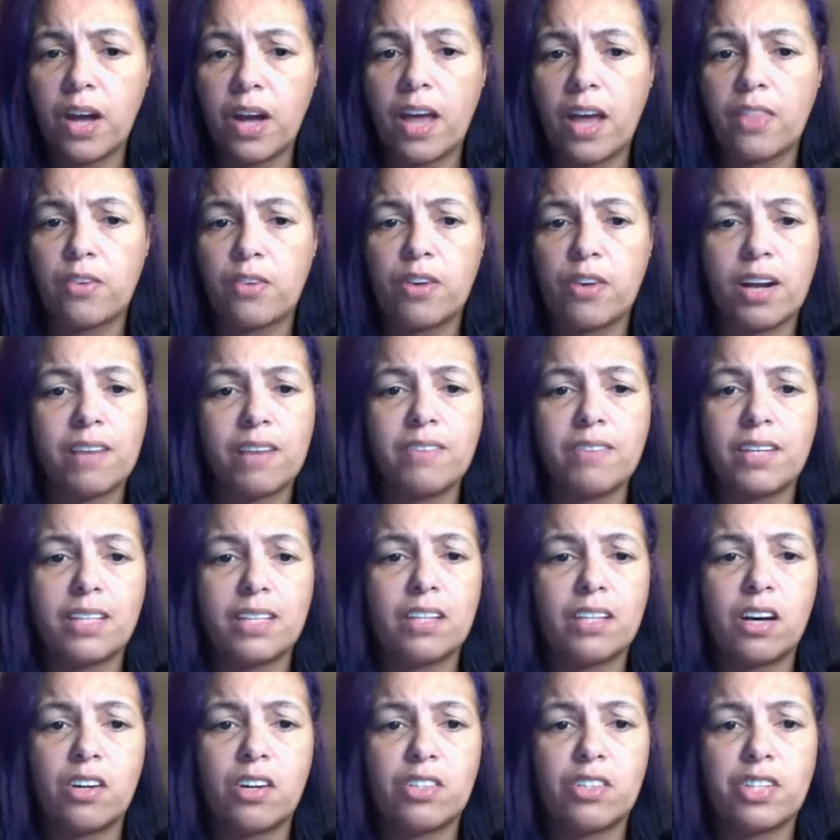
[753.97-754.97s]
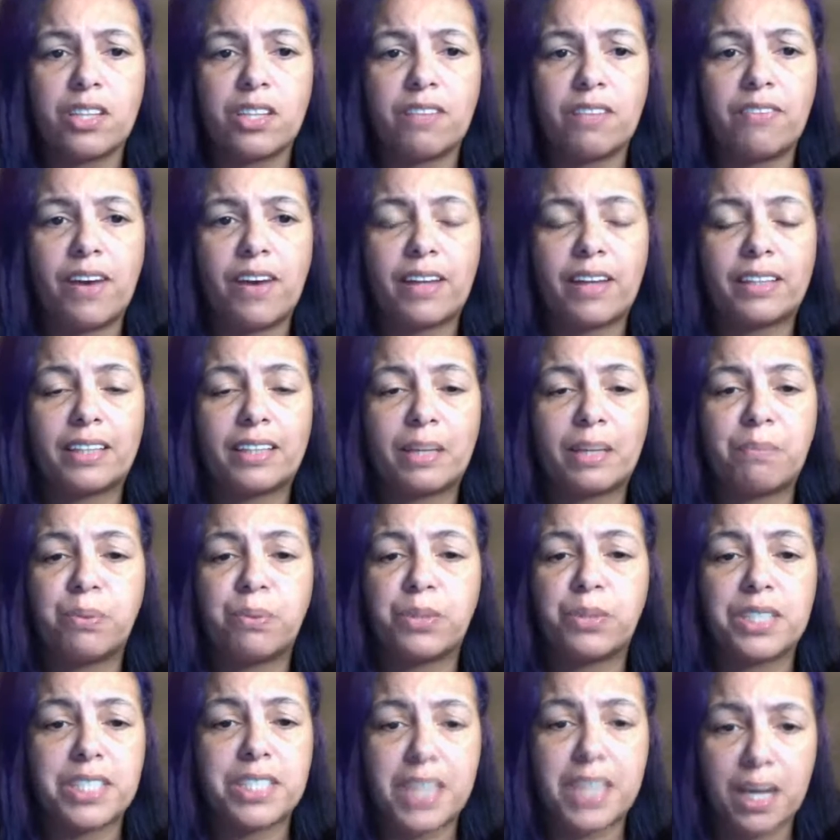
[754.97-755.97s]
and they're not even acknowledging the fact that they pulled
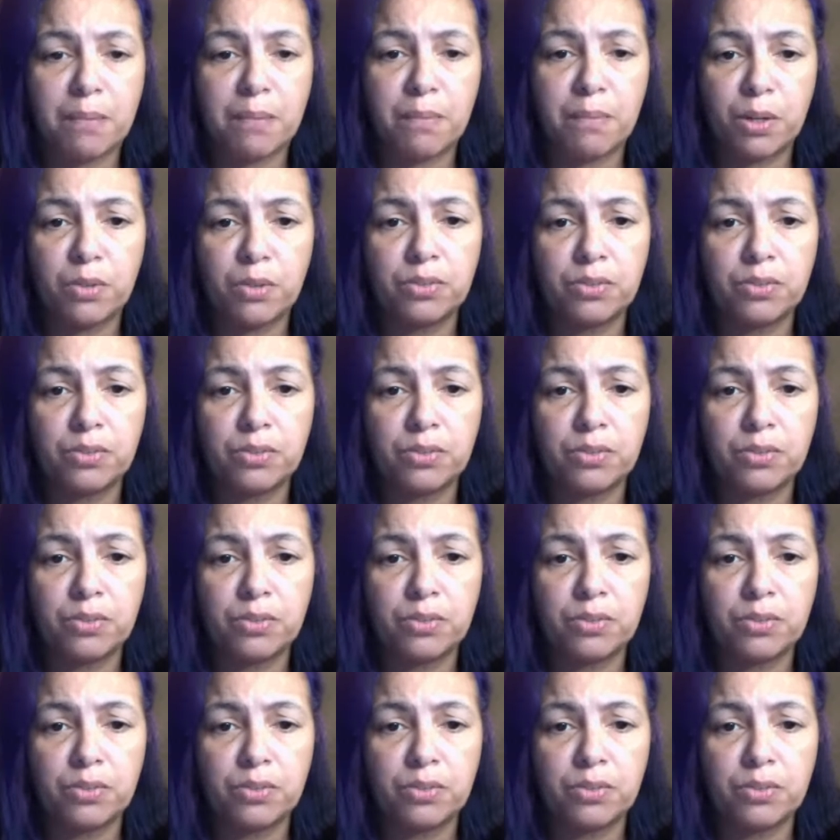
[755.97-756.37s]
a dick move.